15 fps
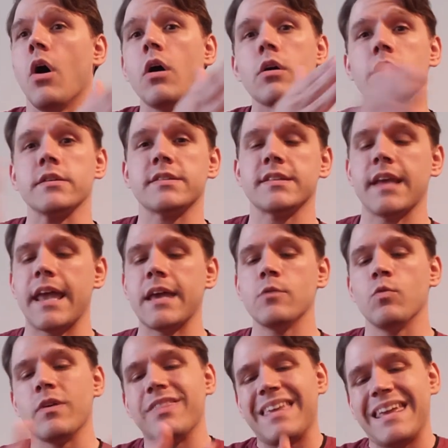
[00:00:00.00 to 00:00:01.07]
arts and
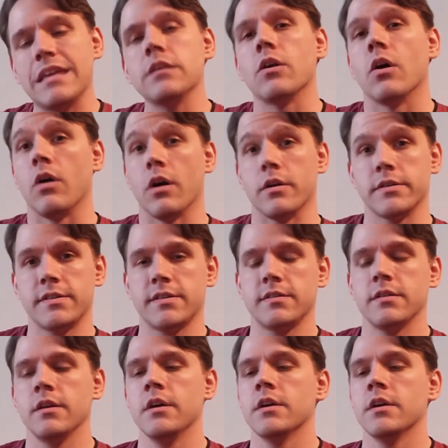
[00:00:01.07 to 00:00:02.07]
within arts.